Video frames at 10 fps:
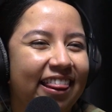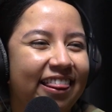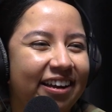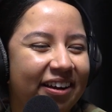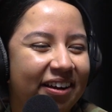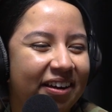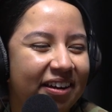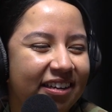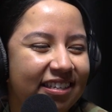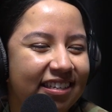The
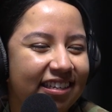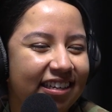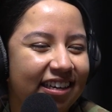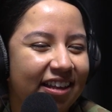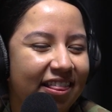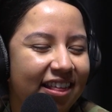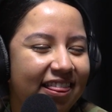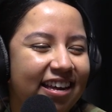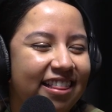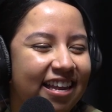
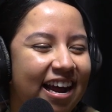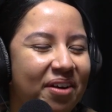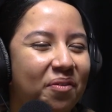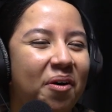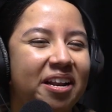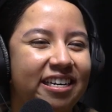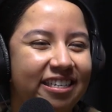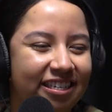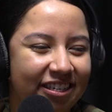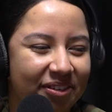thing that I wanted
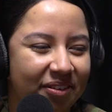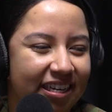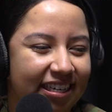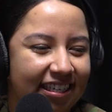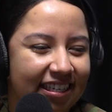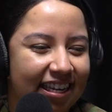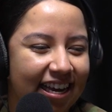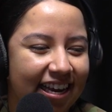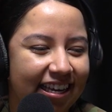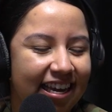to do is
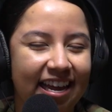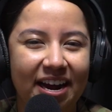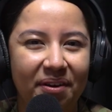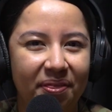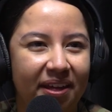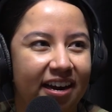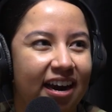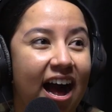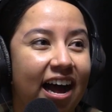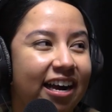get out
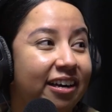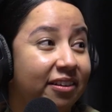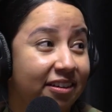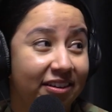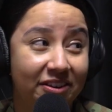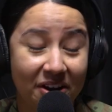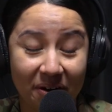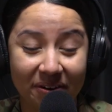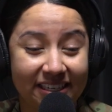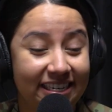there. I
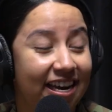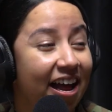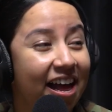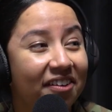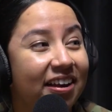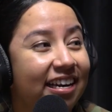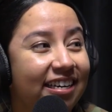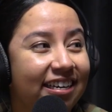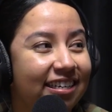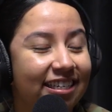did not have
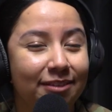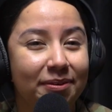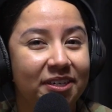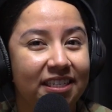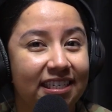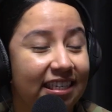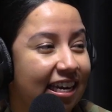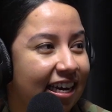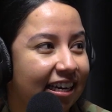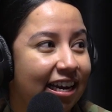any experience skiing,